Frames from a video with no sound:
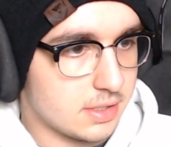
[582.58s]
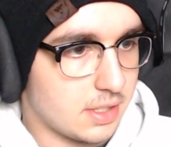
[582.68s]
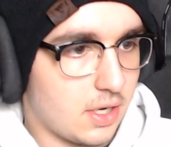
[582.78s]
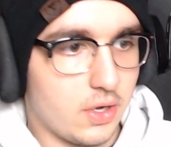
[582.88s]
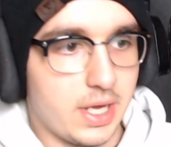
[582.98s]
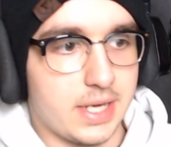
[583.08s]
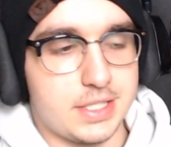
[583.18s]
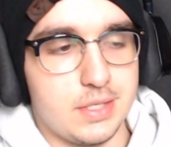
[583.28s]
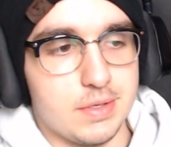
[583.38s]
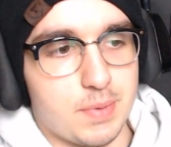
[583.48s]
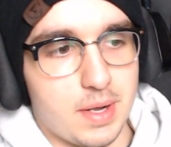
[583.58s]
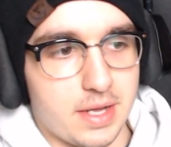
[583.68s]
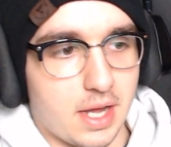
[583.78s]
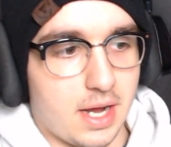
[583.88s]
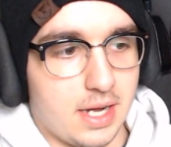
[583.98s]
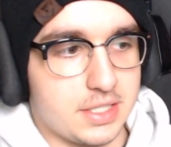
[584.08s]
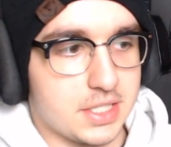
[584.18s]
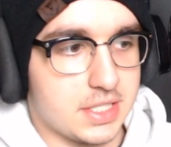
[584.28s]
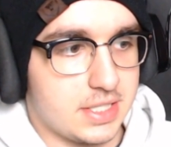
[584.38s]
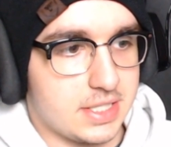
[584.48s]
Oh yeah, she was probably unconscious
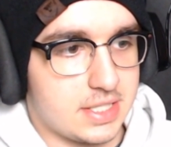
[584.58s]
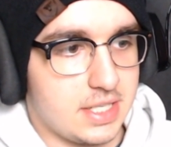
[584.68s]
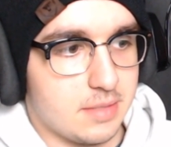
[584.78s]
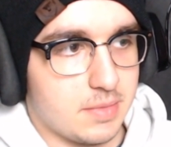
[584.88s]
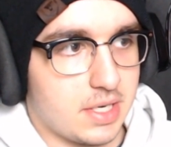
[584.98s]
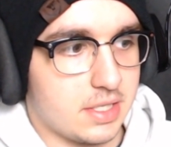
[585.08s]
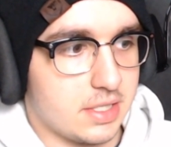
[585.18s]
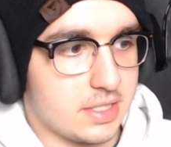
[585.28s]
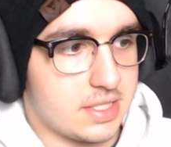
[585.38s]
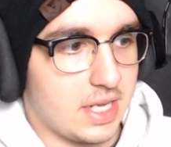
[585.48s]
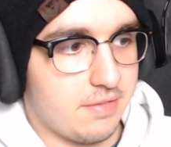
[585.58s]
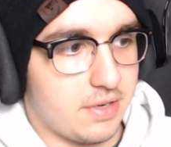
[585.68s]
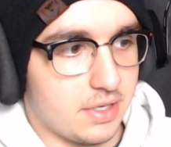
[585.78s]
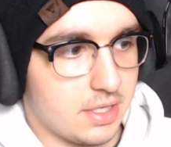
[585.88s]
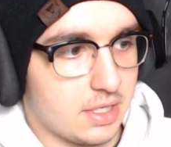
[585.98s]
and didn't see him there and saved her.